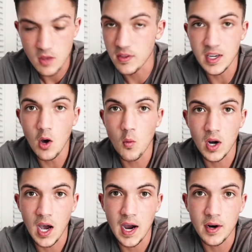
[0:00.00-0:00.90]
they don't want
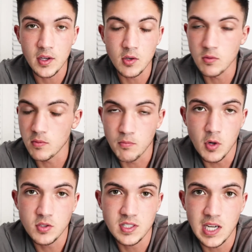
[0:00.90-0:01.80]
to hire you,
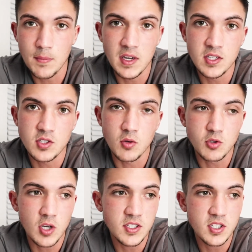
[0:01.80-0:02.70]
most of the time they just don't
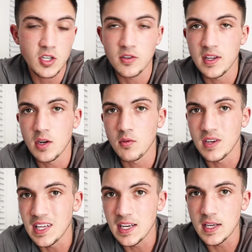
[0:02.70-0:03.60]
trust it or they don't
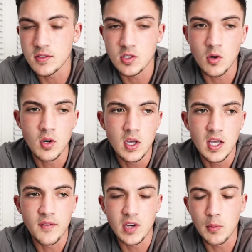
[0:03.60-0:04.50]
need it. So
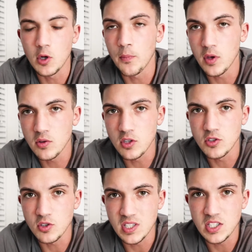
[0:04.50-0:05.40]
if you're able to build those
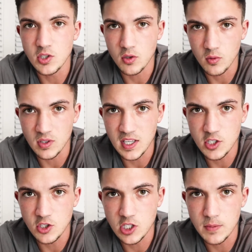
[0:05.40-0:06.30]
strategic
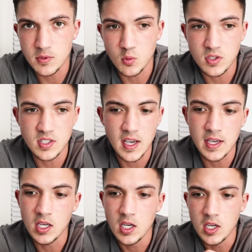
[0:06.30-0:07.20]
relationships with,
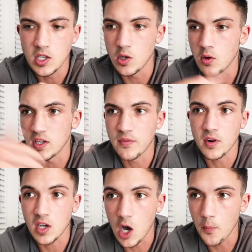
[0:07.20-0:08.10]
say, a
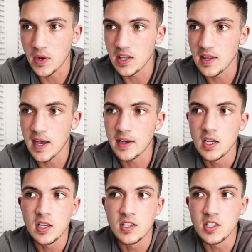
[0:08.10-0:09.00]
different company that
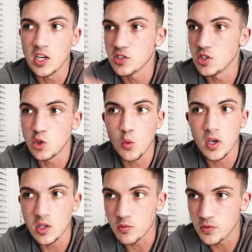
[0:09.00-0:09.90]
doesn't do
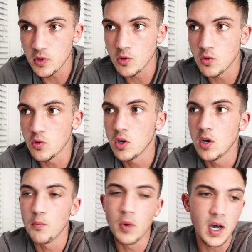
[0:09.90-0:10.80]
what you do,
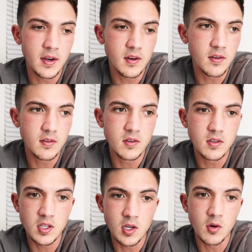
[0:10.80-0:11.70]
but
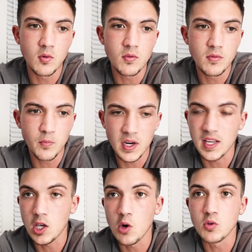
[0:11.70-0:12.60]

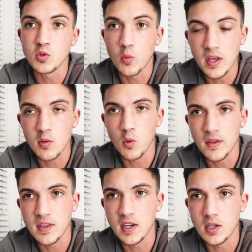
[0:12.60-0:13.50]
it goes with
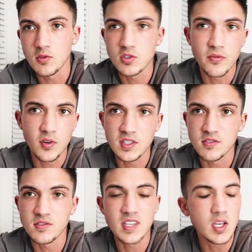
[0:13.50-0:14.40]
what they do. So for
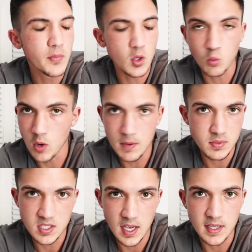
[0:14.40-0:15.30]
instance, say you build
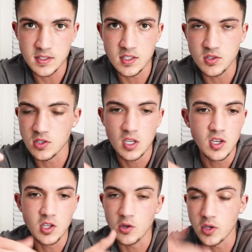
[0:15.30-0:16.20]
websites as,
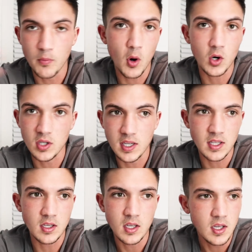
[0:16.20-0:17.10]
your
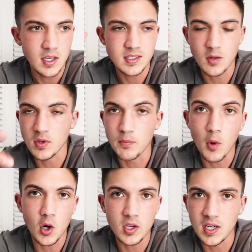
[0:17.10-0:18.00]
marketing, it's not really
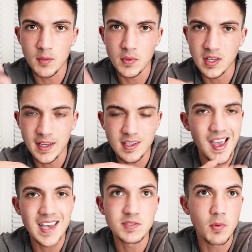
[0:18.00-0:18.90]
marketing, but like
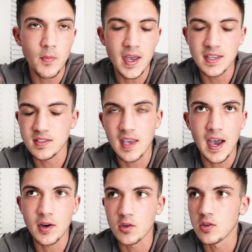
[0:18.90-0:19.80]
smma is
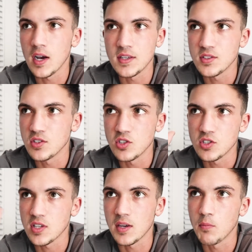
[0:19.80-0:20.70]
categorized in
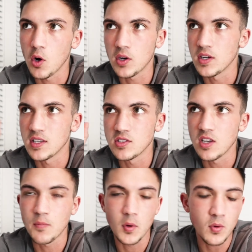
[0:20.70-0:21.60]
just like marketing
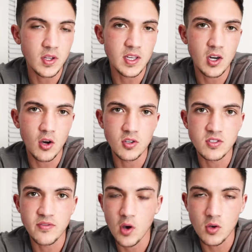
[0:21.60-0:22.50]
stuff, but really it all
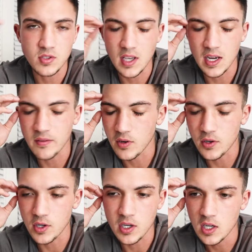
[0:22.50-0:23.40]
just falls kind of
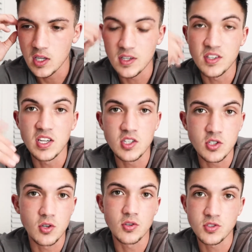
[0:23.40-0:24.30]
under
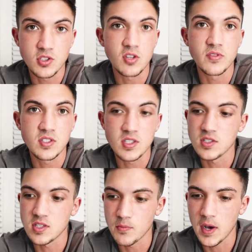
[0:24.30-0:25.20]
digital
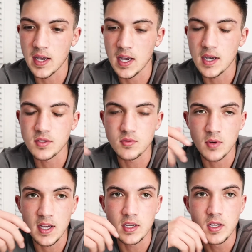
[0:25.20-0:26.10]
services in my eyes,
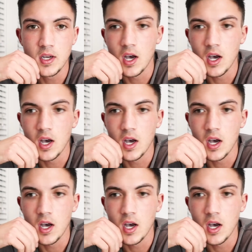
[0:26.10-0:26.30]
right?